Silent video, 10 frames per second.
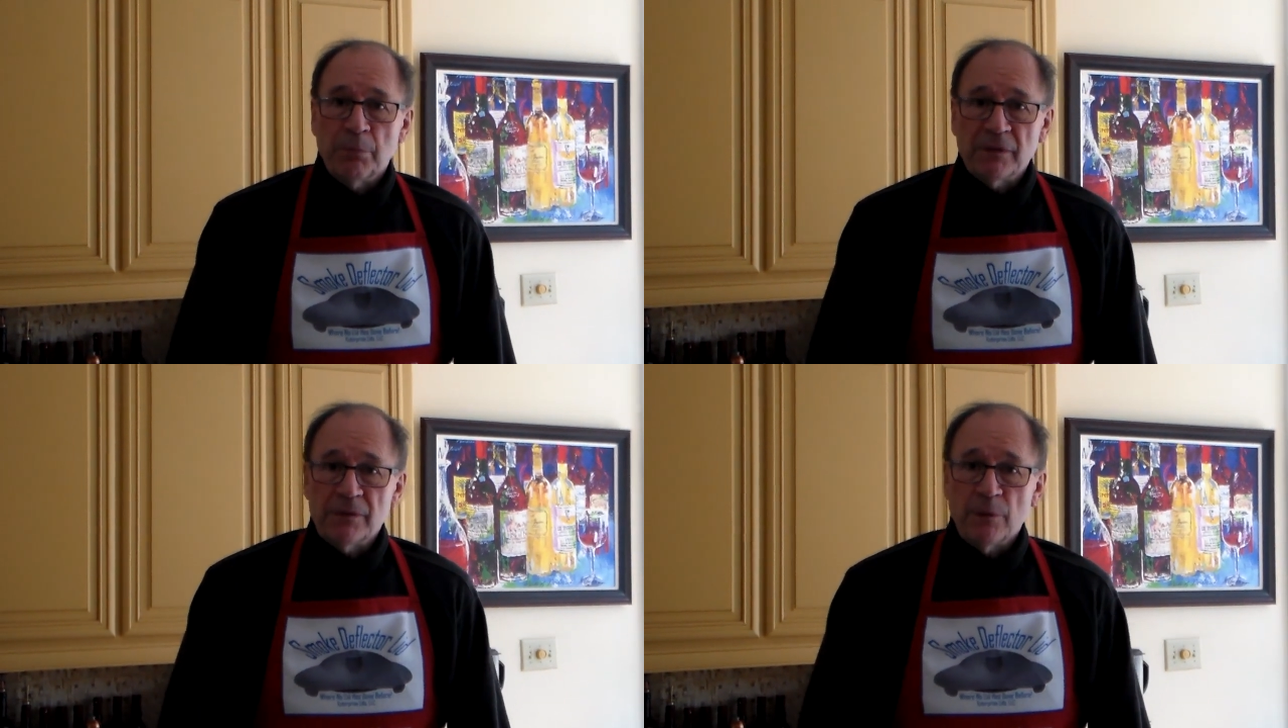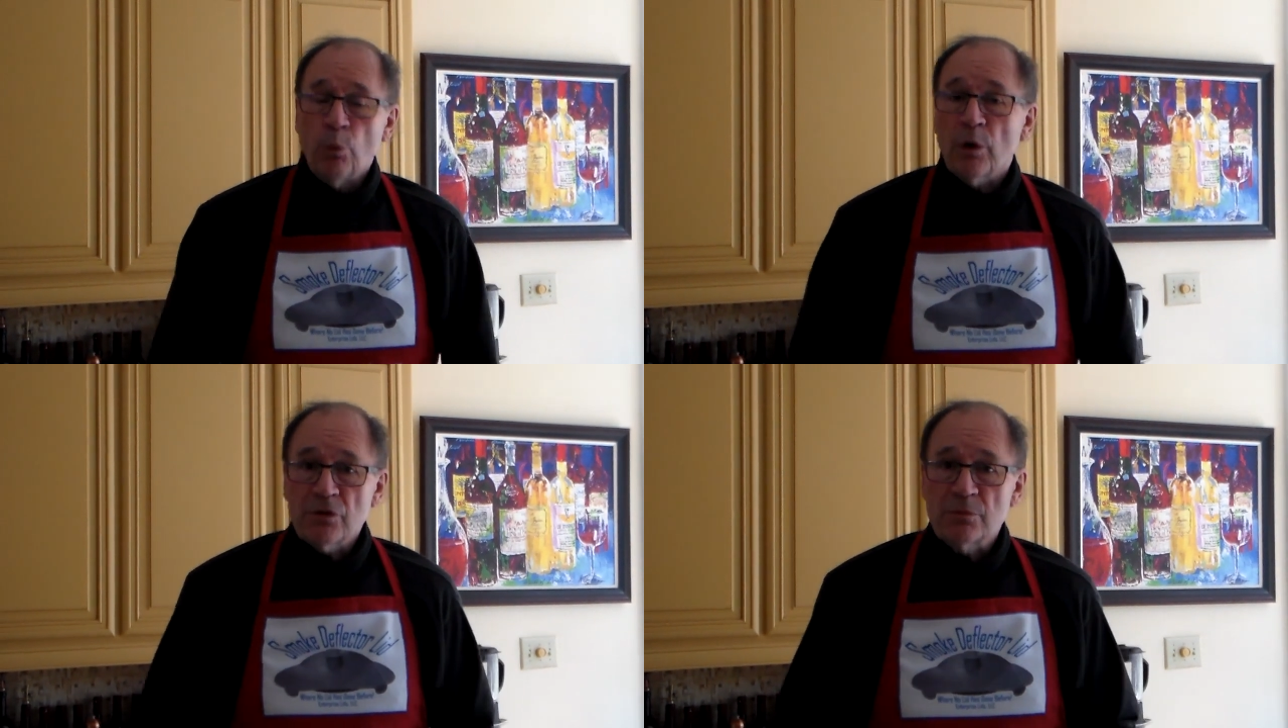But the
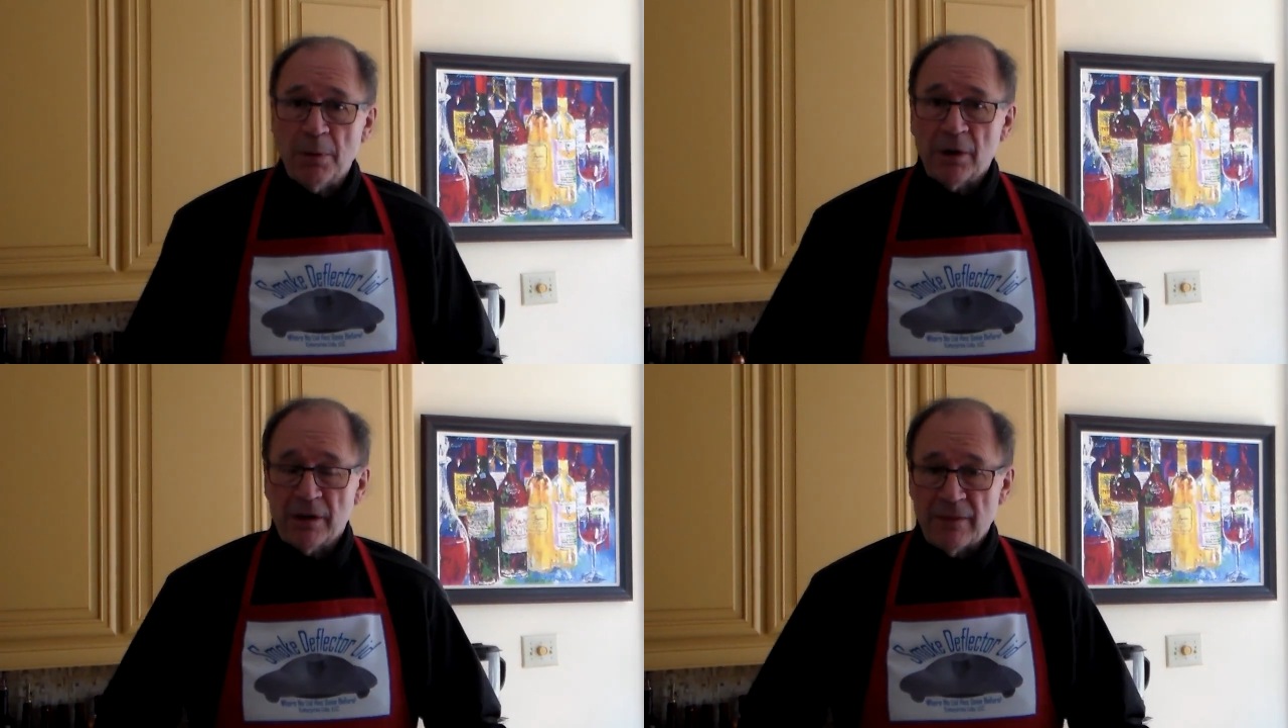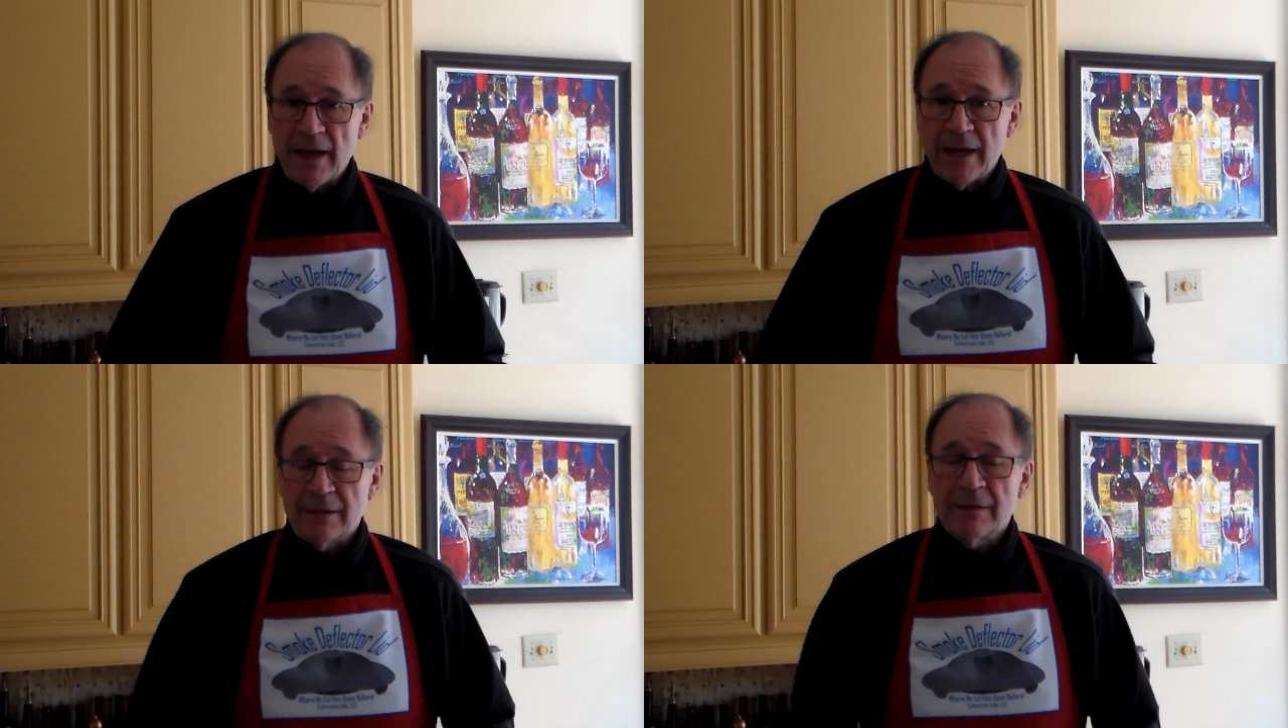worst part of
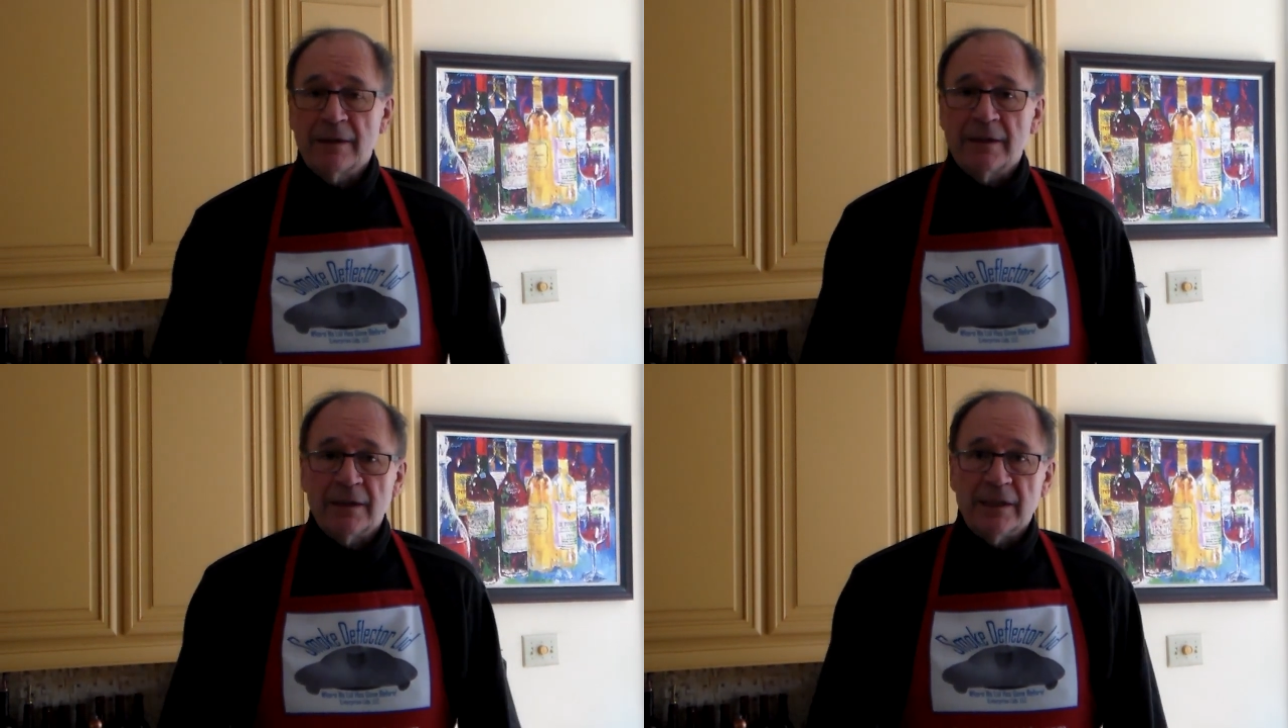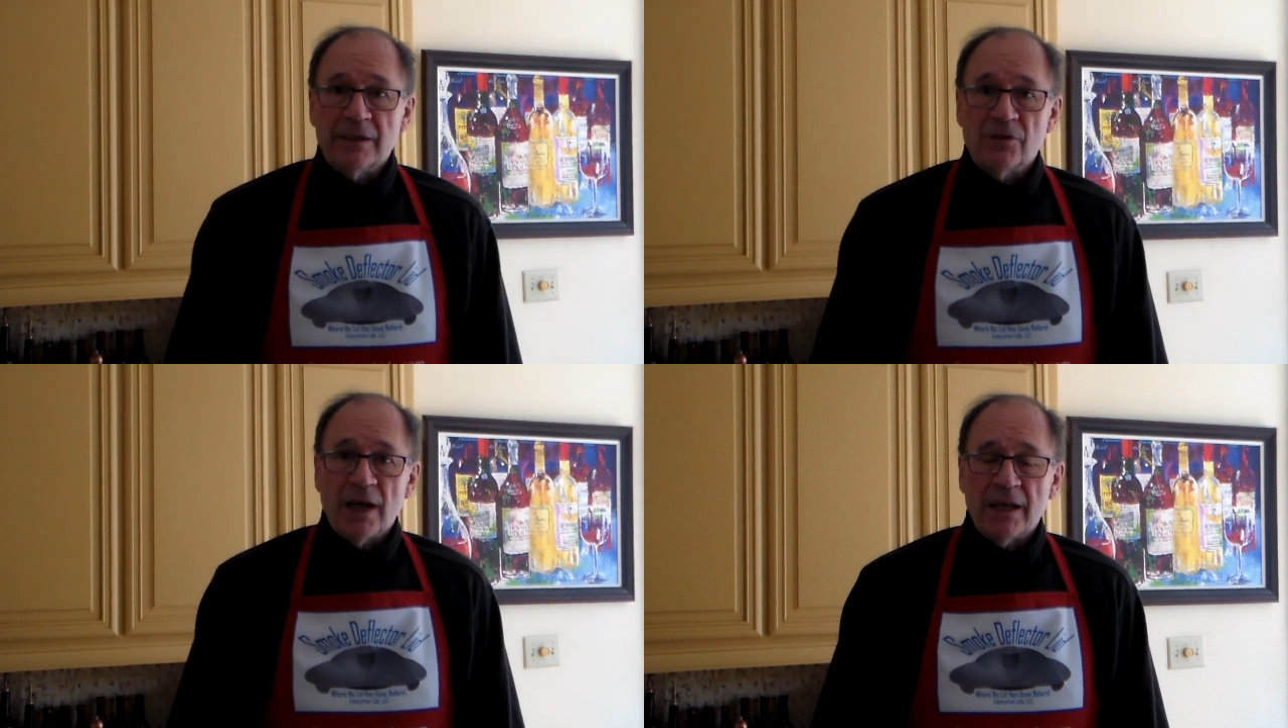that
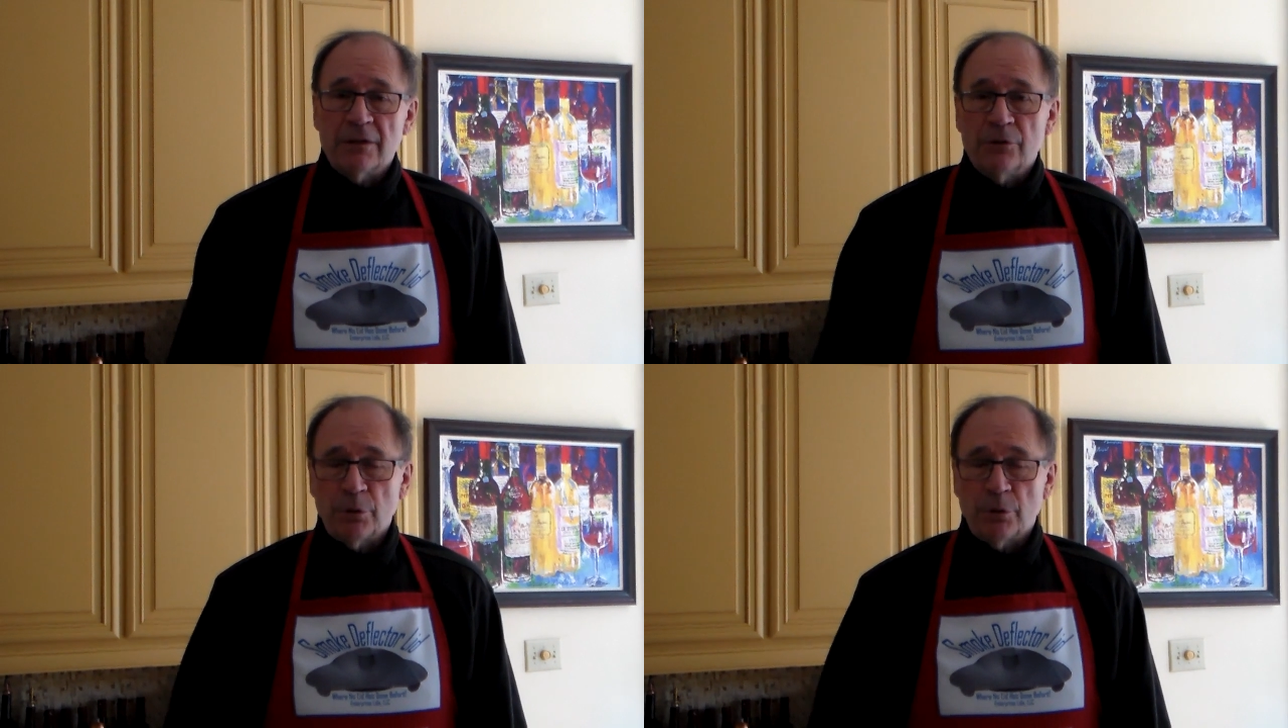is that